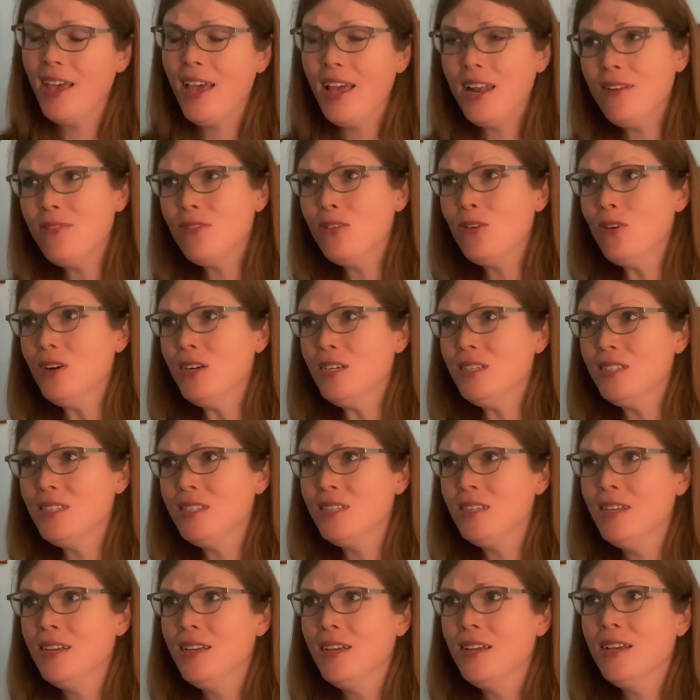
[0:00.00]
And of
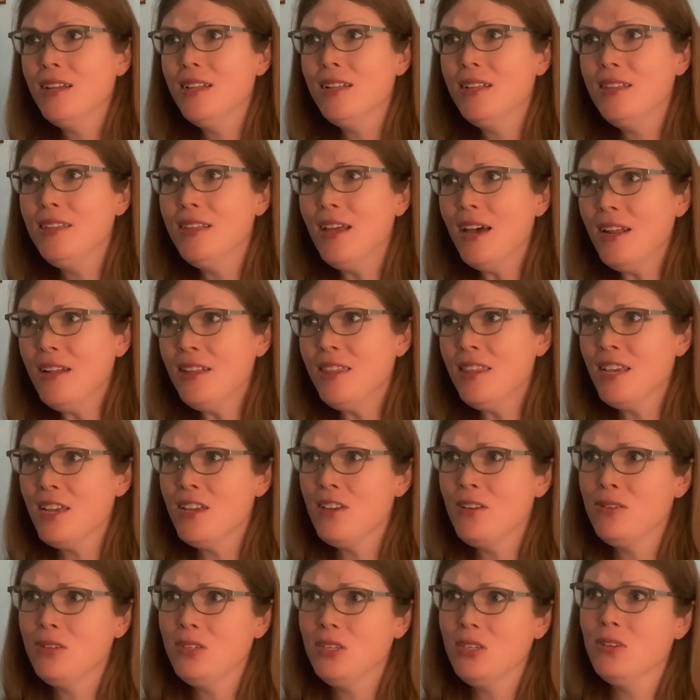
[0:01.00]
course, nothing
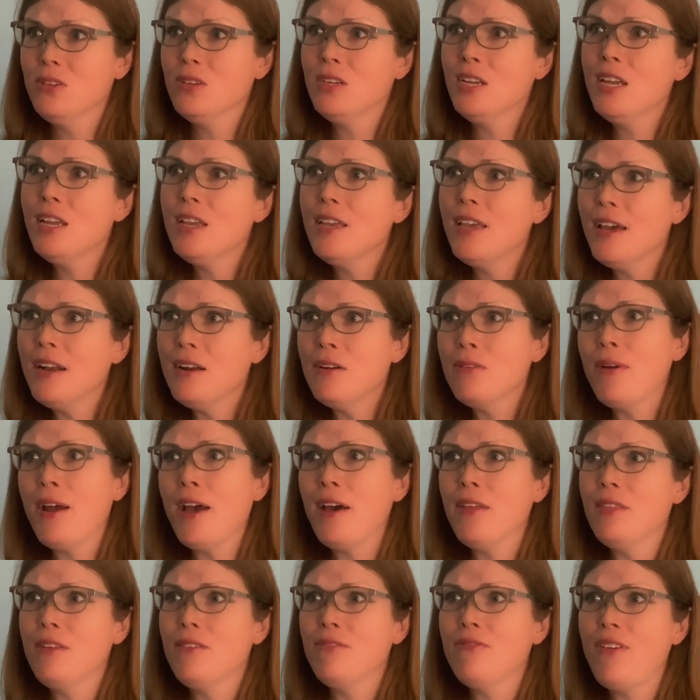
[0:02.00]
you do can get
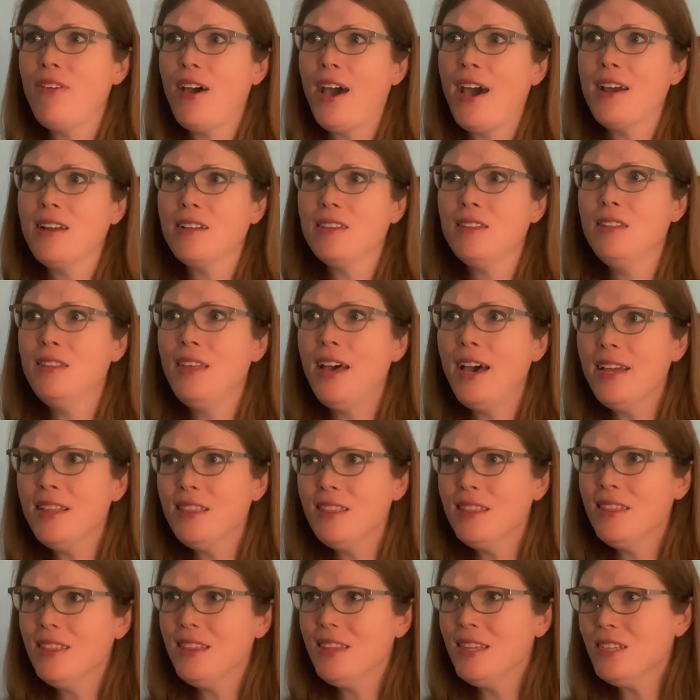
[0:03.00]
around the fact
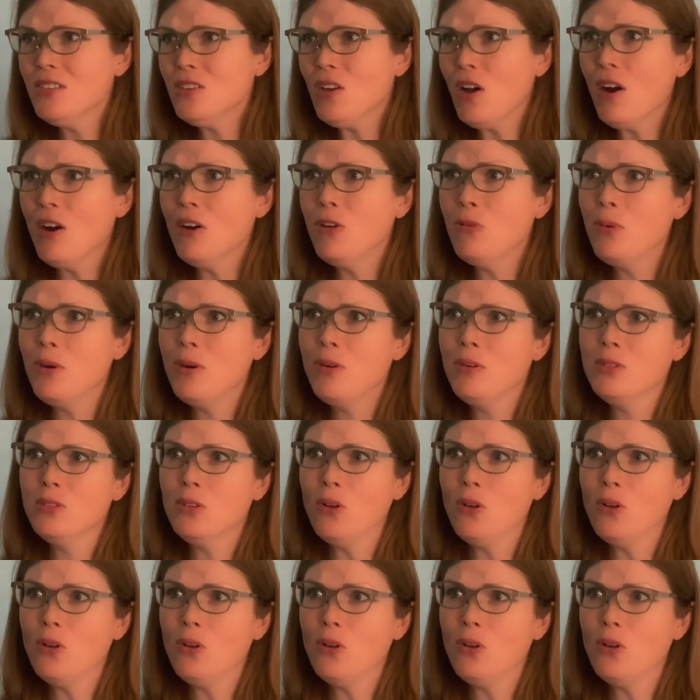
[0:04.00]
that this hardware is